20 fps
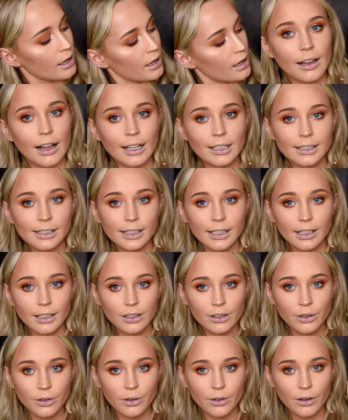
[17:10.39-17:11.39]
That's
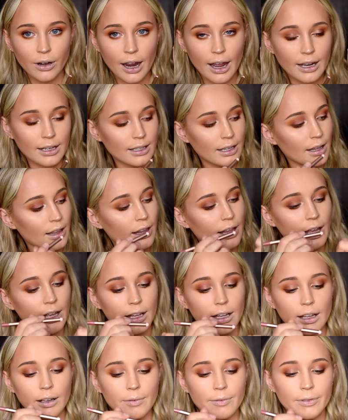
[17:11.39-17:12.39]
it right
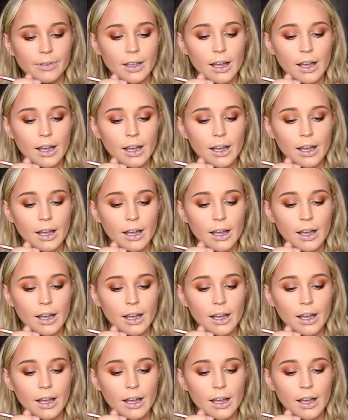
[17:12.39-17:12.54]
there.